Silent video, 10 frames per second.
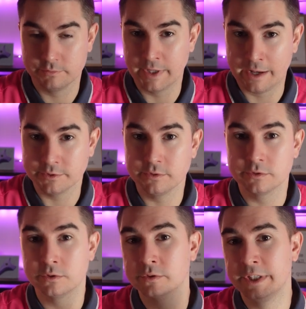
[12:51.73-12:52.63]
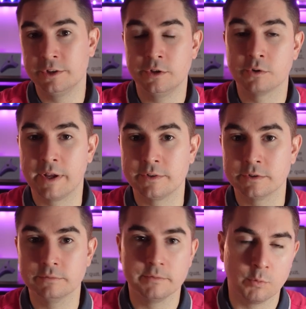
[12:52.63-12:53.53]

house you sold into the rental.